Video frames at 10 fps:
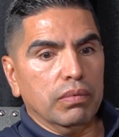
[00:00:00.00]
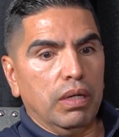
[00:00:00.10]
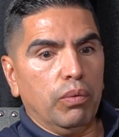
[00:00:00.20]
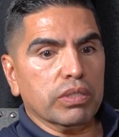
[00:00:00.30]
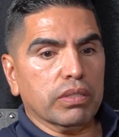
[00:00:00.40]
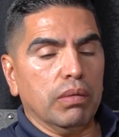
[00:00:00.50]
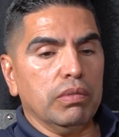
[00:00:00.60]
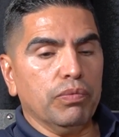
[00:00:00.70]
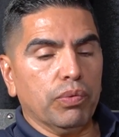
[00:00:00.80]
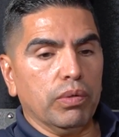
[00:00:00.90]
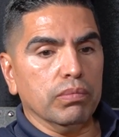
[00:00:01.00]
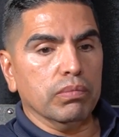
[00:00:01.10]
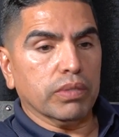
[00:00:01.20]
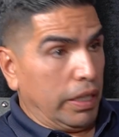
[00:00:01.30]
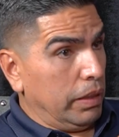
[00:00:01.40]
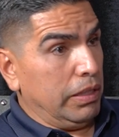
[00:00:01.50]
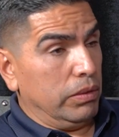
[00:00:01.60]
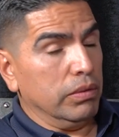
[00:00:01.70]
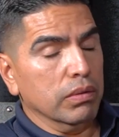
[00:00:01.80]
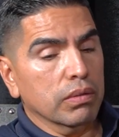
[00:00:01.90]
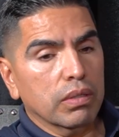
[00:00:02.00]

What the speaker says: I was coming from Sacramento.